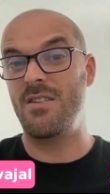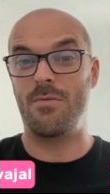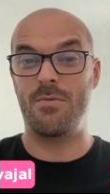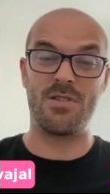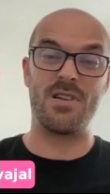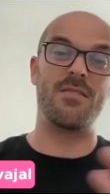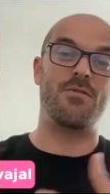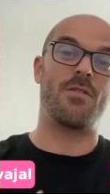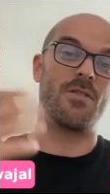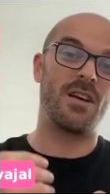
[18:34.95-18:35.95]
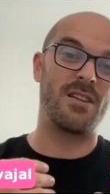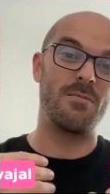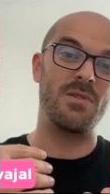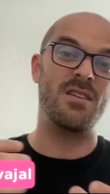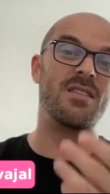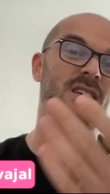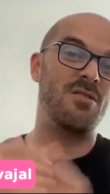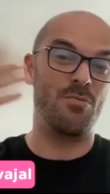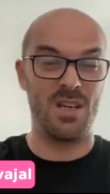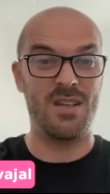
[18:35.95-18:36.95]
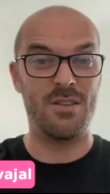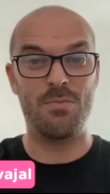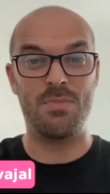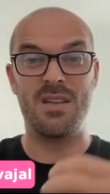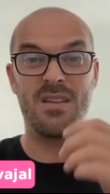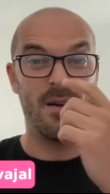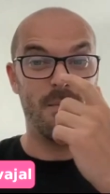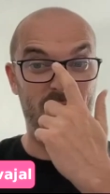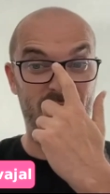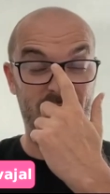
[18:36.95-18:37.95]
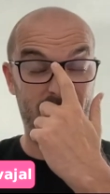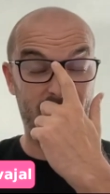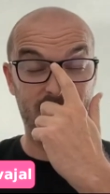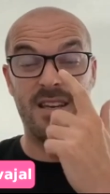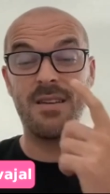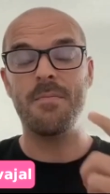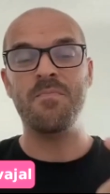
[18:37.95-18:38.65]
Obviously, if you're collecting VAT, you may need to pay VAT,